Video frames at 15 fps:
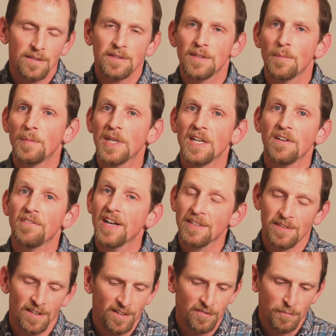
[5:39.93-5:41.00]
To be a
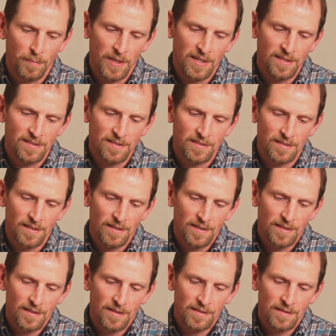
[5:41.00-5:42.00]
vessel of peace,